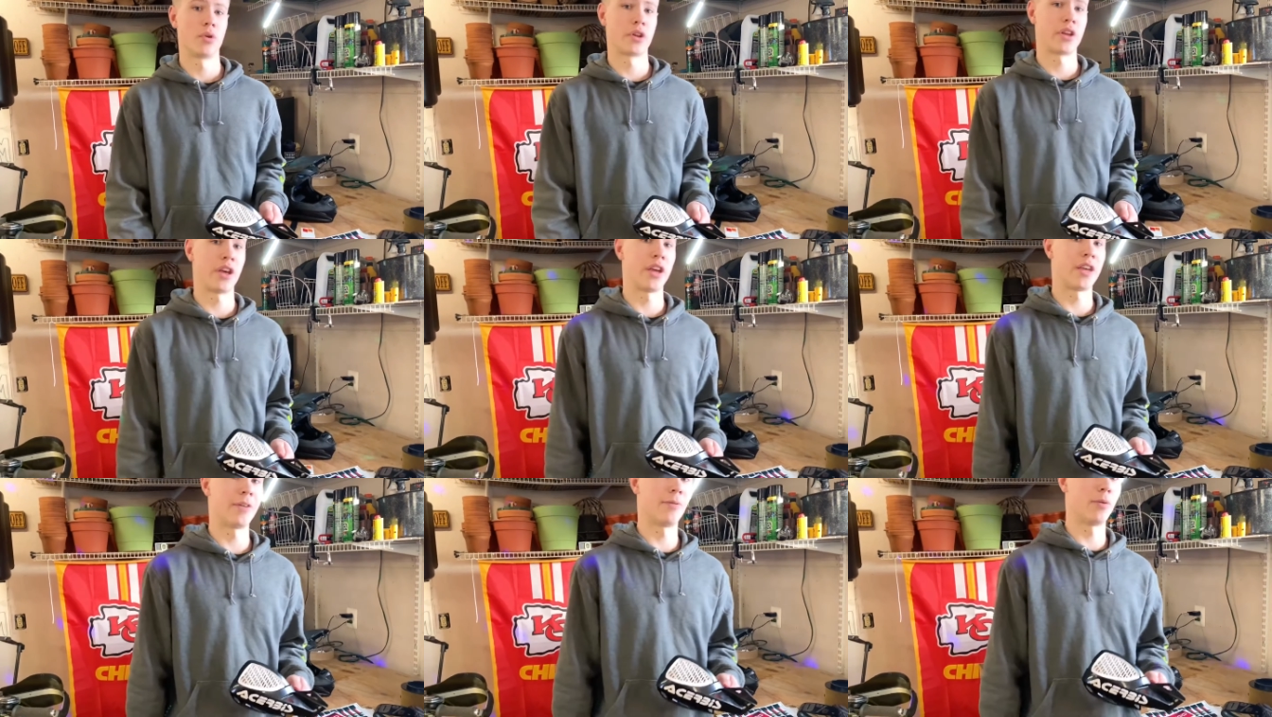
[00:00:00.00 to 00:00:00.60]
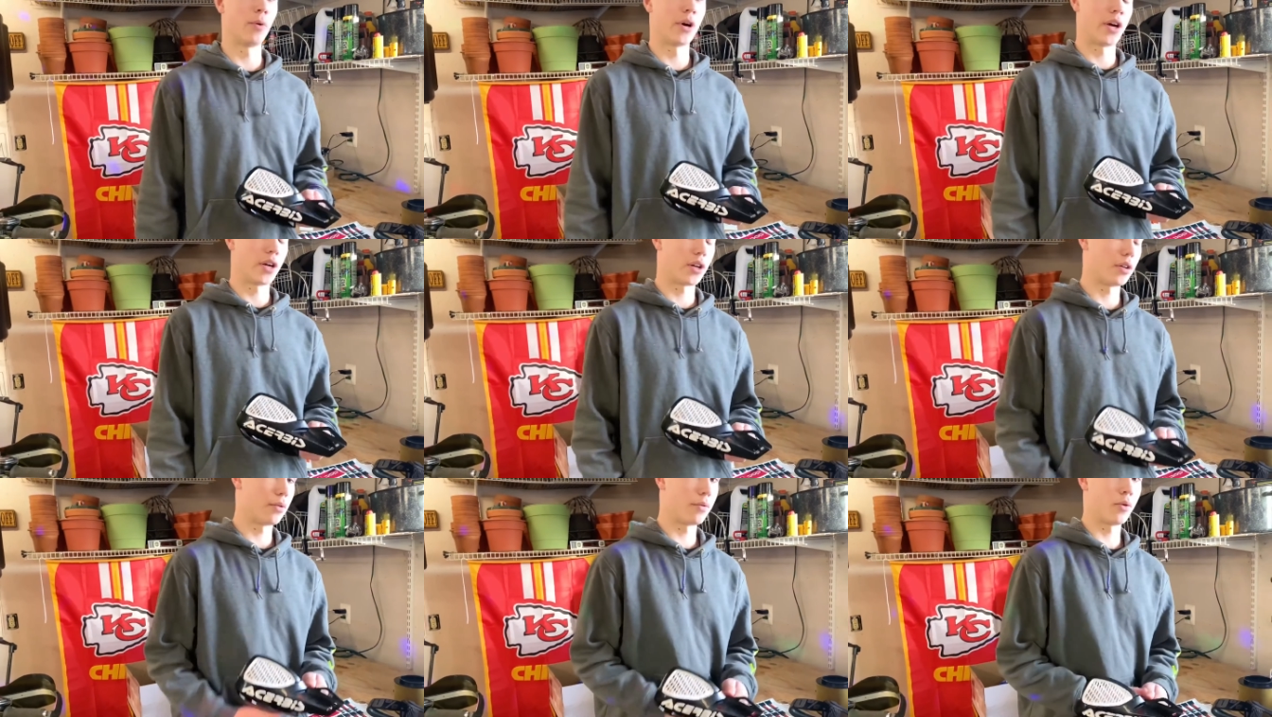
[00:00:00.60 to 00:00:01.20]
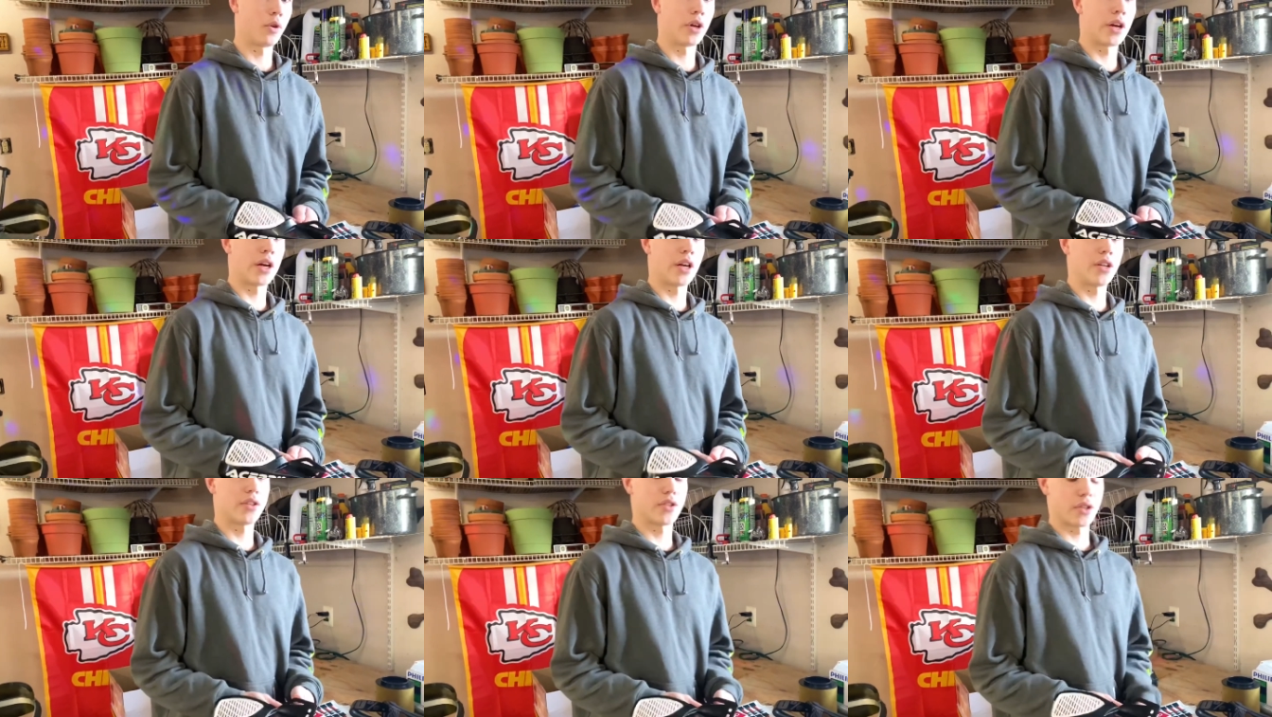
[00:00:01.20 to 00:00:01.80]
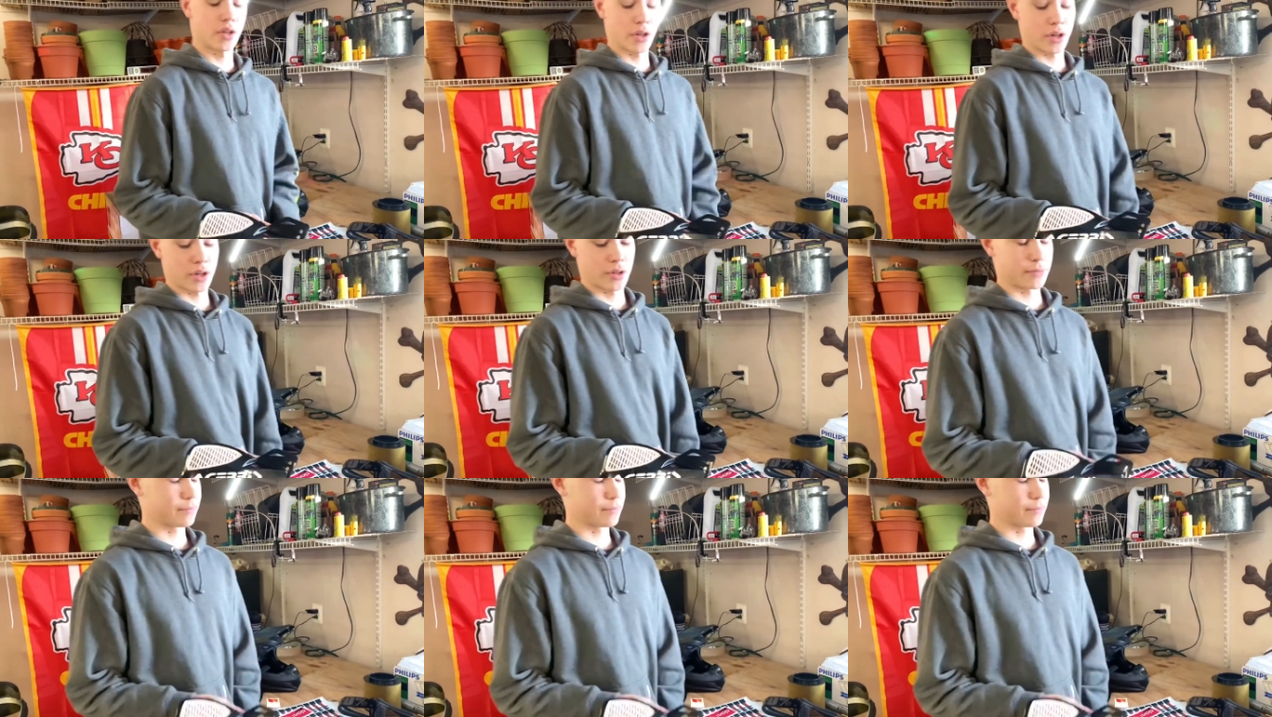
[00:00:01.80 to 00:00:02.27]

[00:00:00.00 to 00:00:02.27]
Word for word: 1K giveaway for you guys, all right.